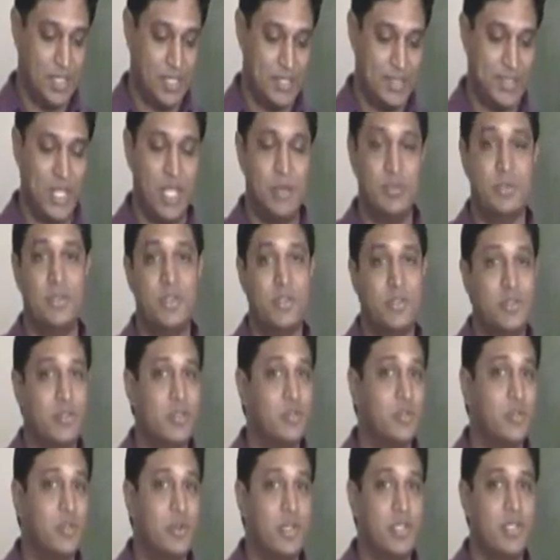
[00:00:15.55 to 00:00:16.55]
Assignment
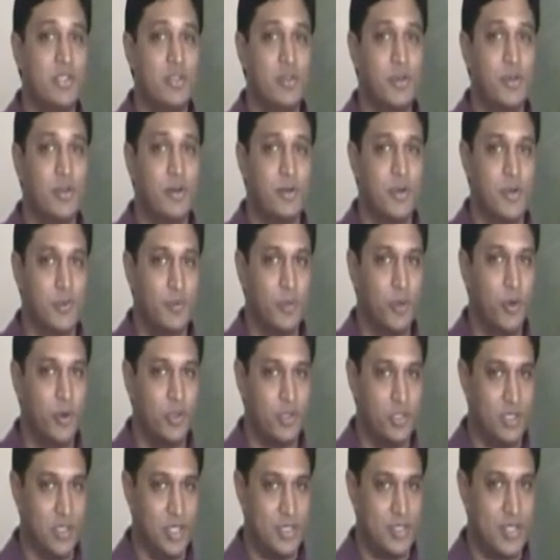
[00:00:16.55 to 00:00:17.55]
2 is your
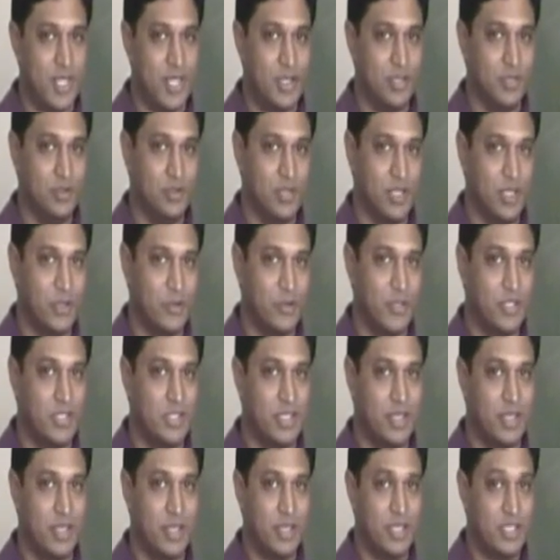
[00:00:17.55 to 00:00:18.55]
report on a
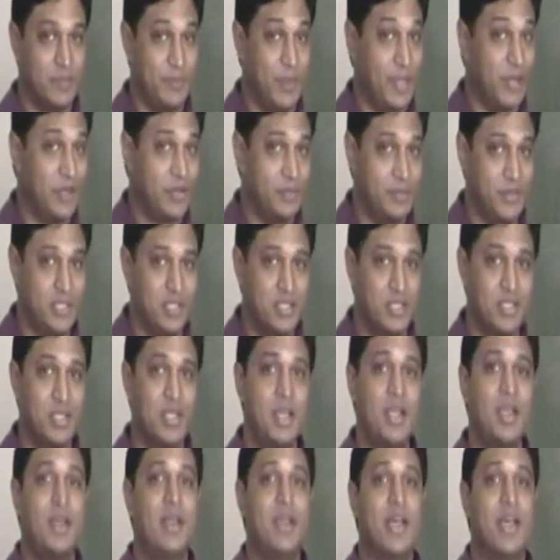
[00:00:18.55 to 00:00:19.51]
psycholinguistic experiment.